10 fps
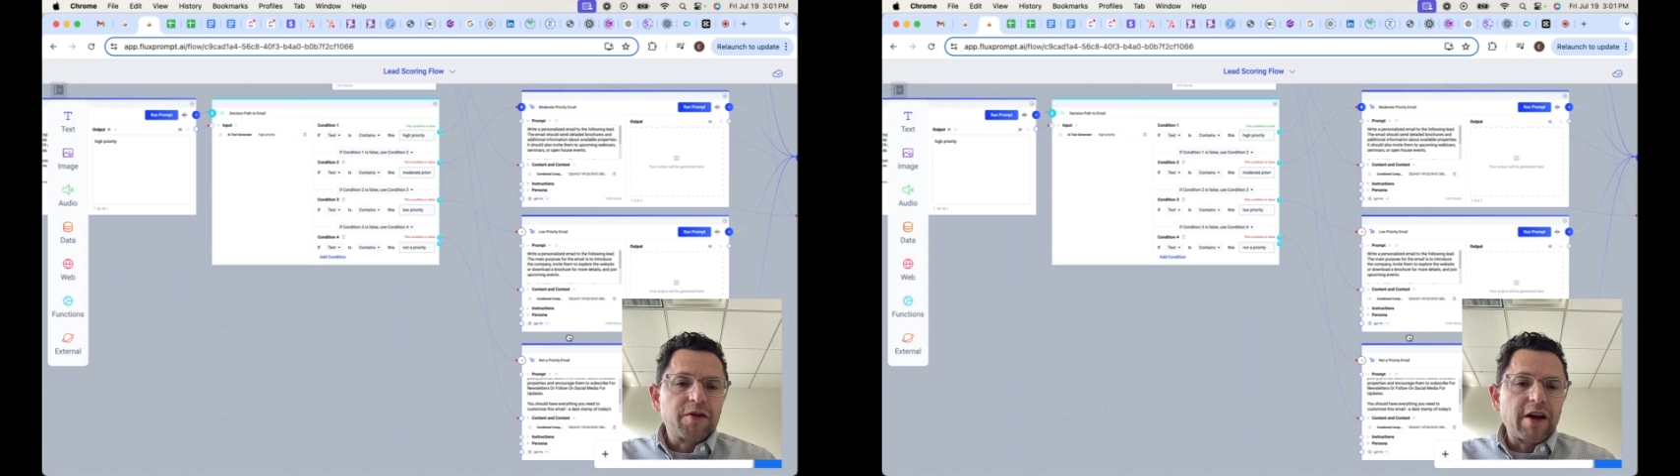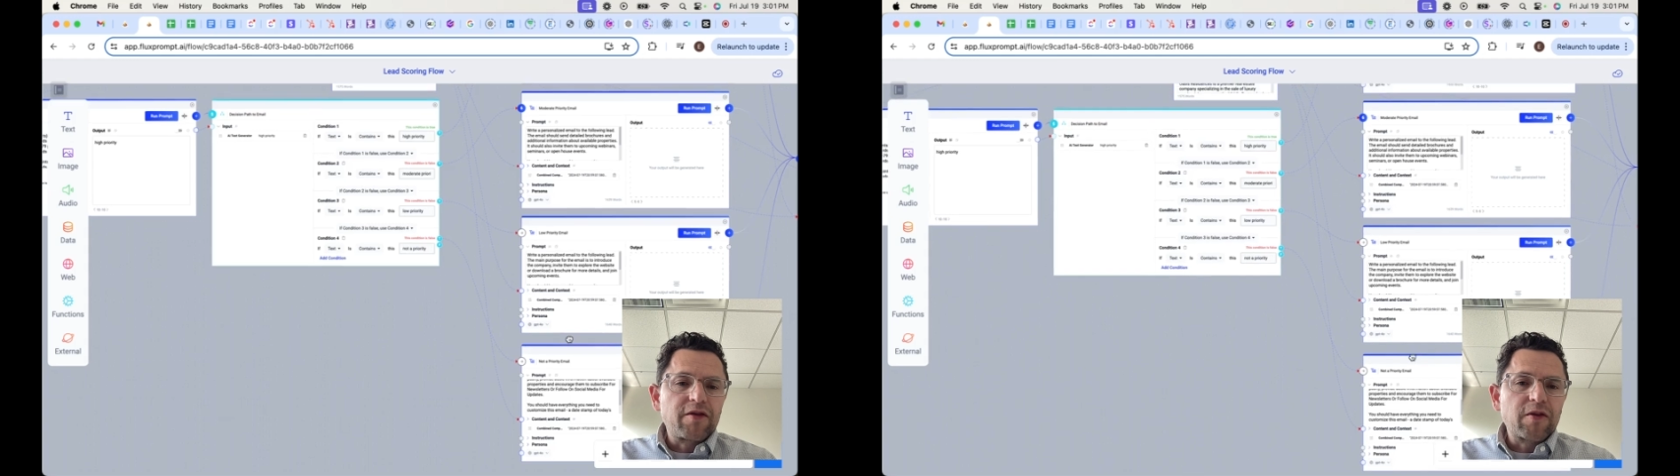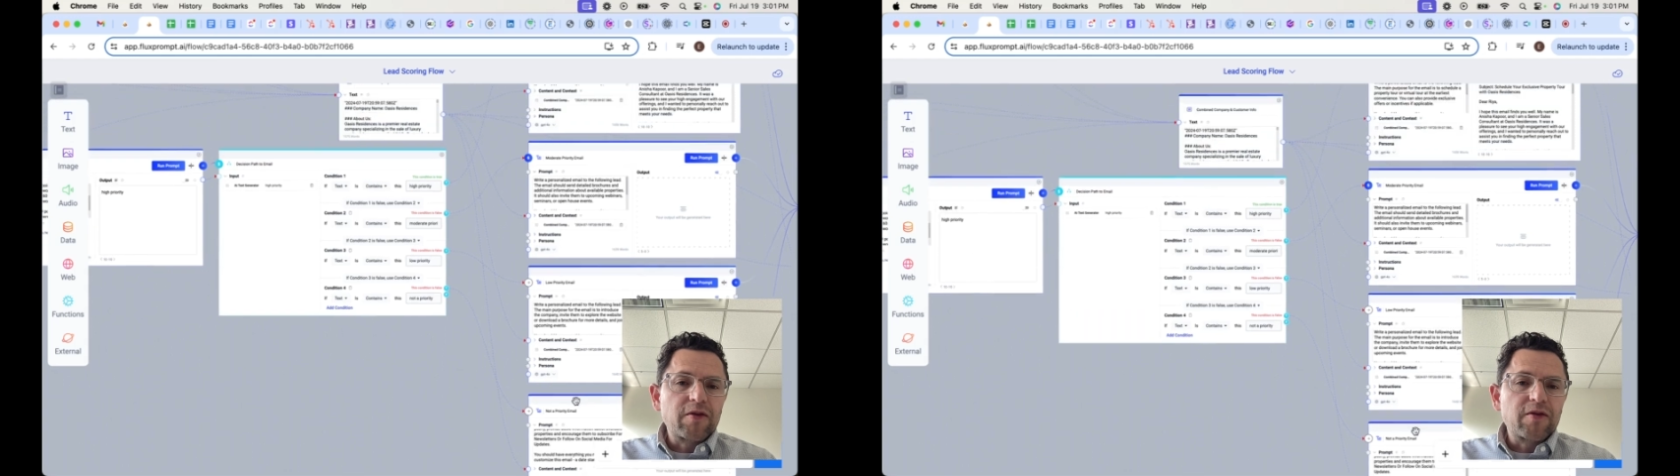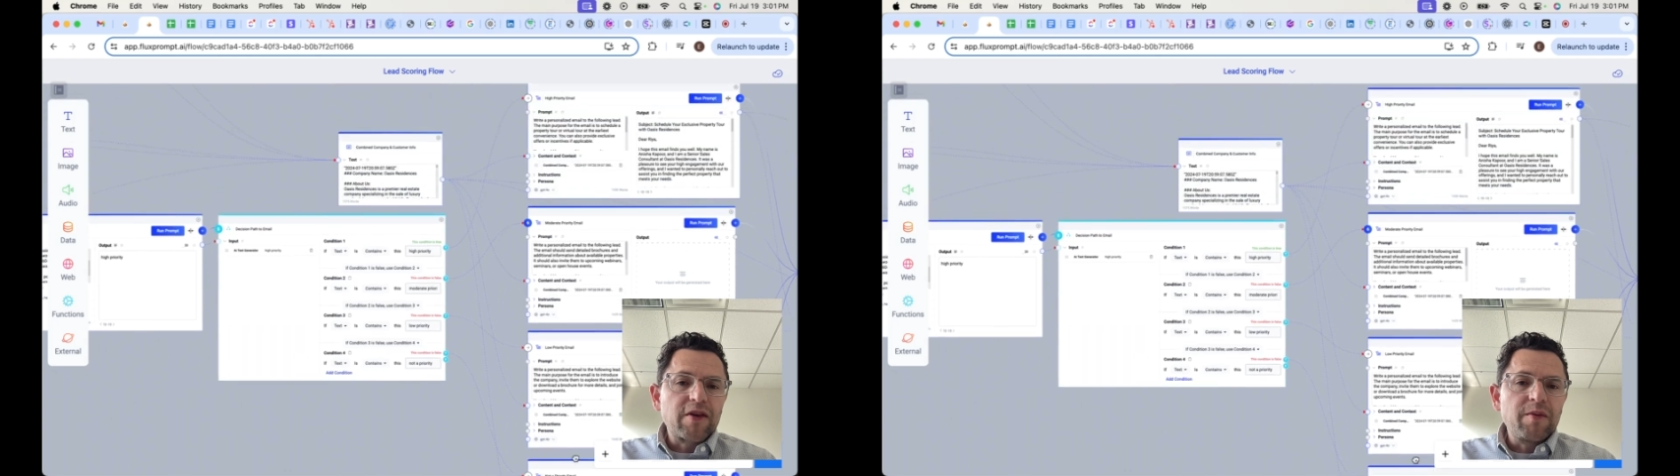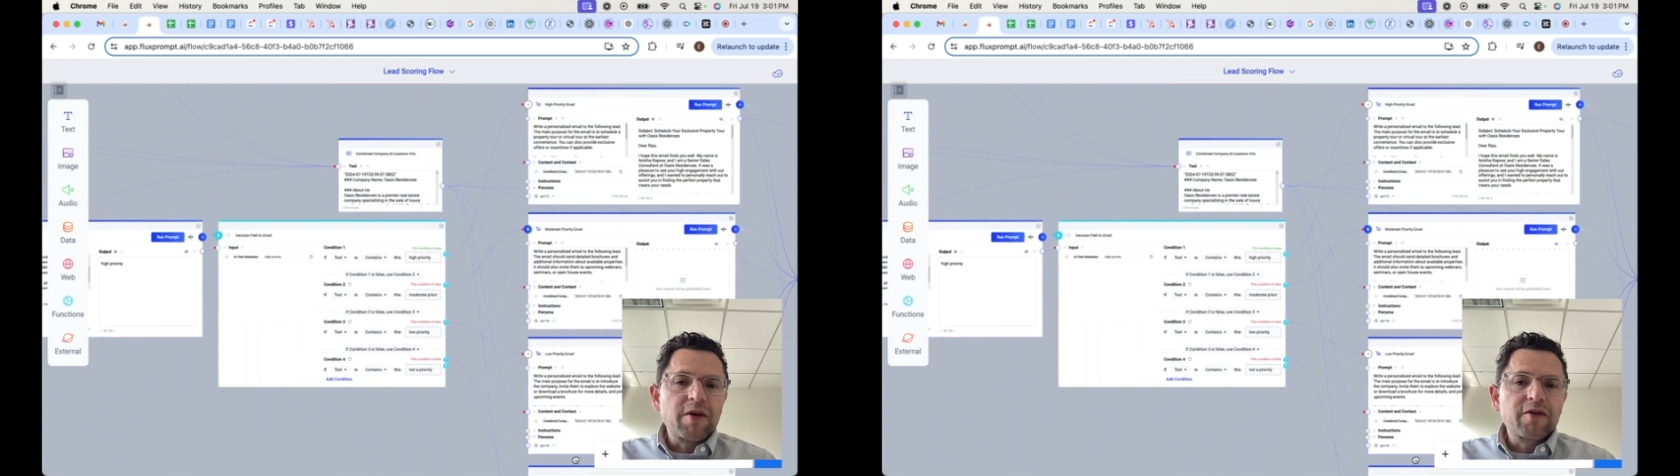create those
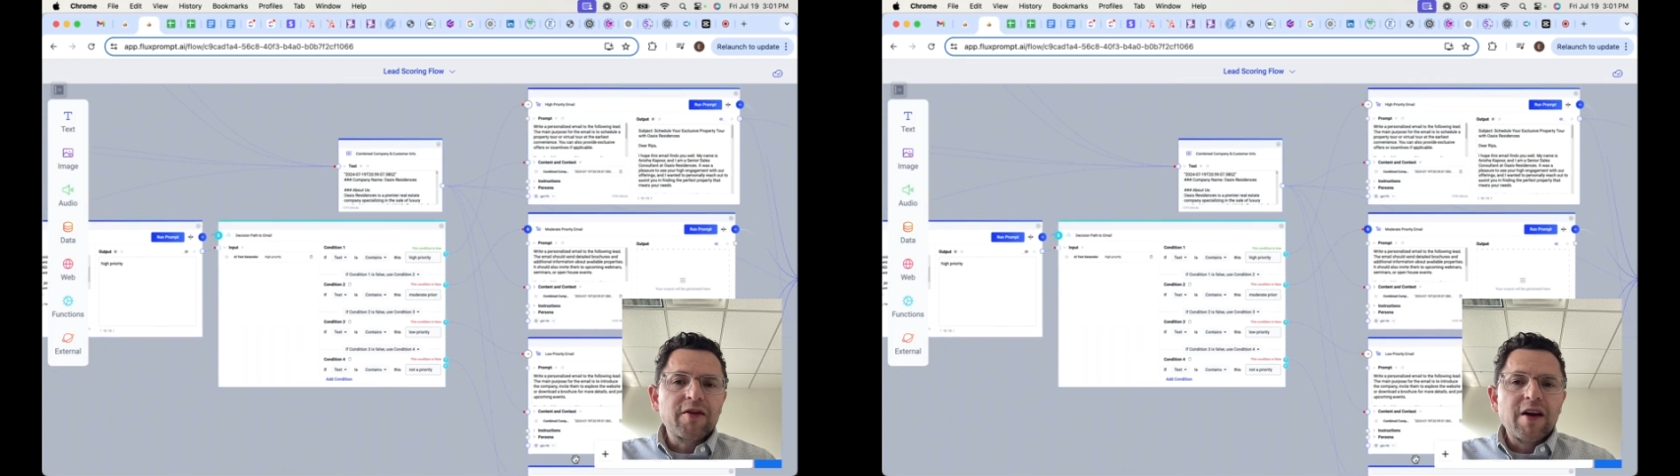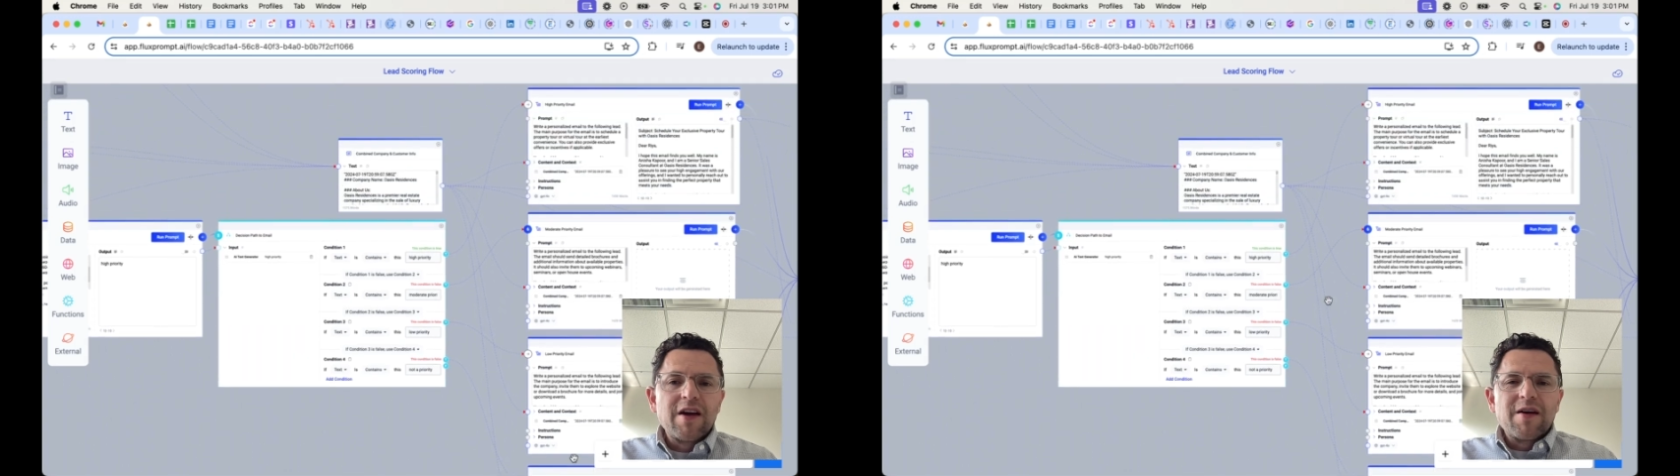emails.